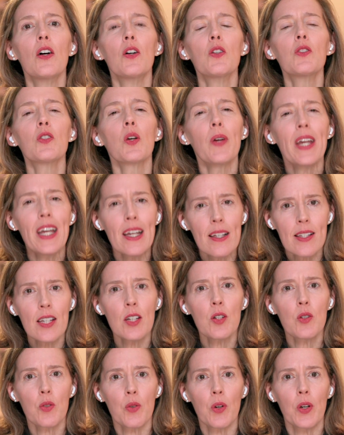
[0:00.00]
So, is
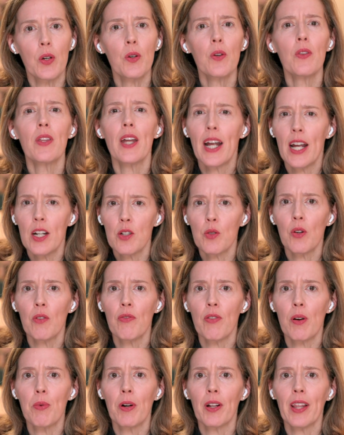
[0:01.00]
it true that atrial
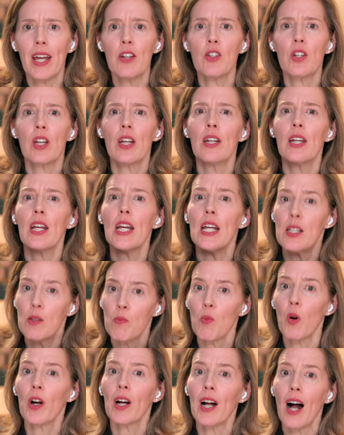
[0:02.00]
fibrillation is
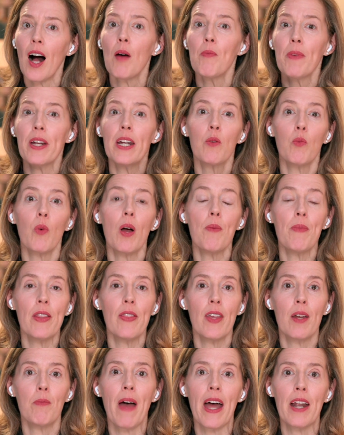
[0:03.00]
more common in women
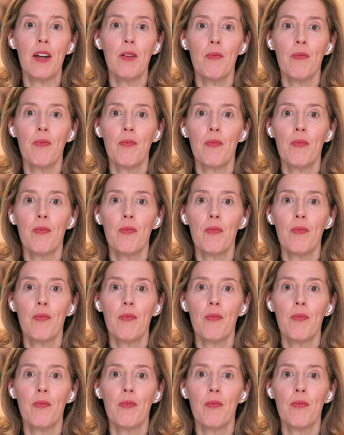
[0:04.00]
than men?